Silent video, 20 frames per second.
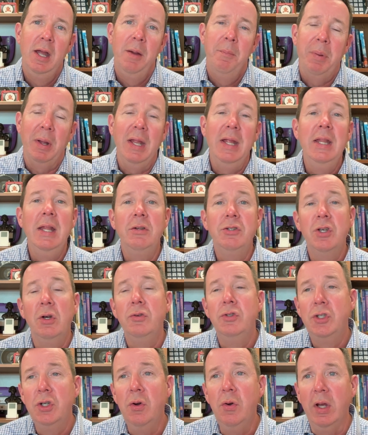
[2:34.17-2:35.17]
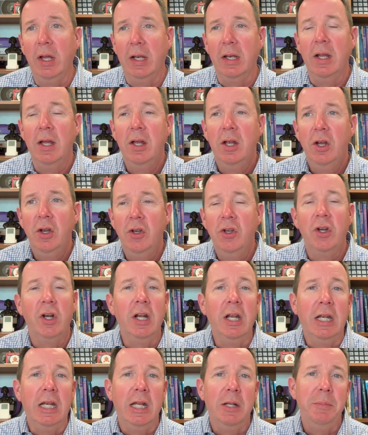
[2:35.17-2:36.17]
But in so doing, you're
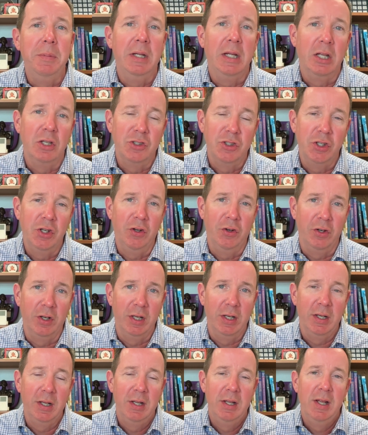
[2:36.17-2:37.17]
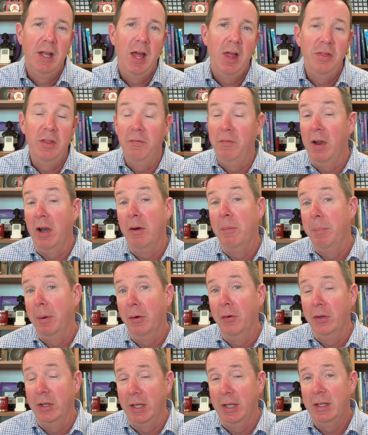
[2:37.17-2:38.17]
going to need to be considering the
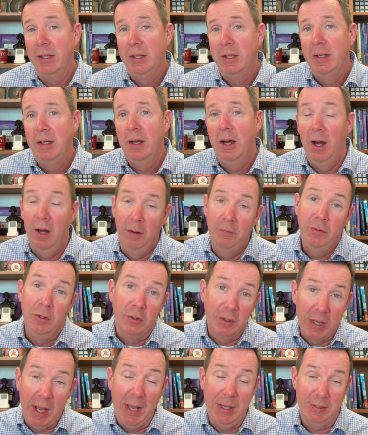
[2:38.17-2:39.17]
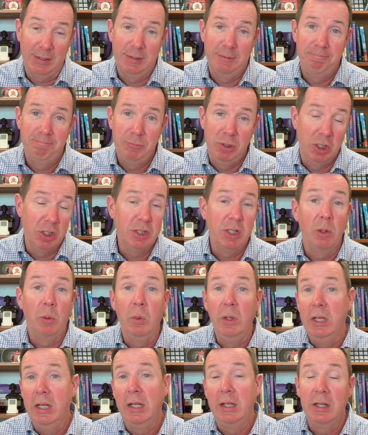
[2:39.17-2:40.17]
variability of your guests, just like
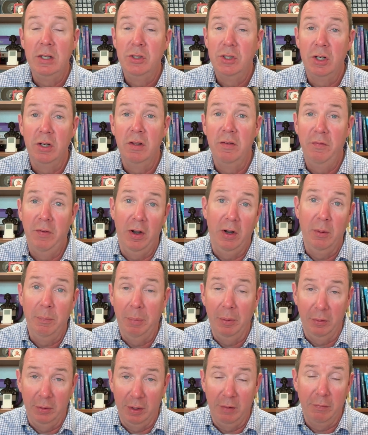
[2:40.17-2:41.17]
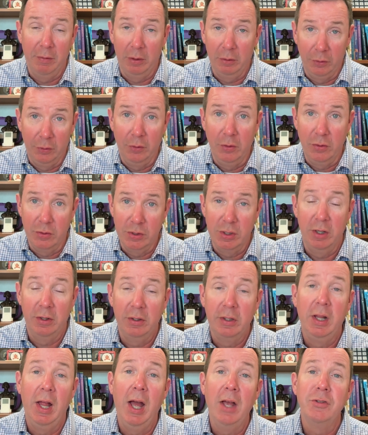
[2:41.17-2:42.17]
we need to consider the variability of our learners in our
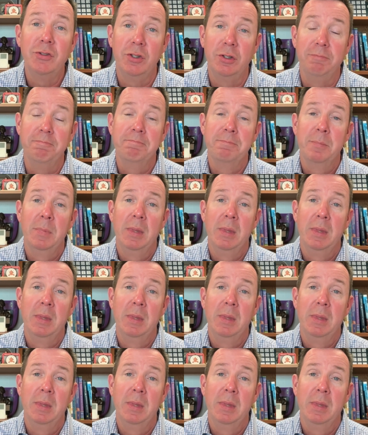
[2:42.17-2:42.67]
classroom.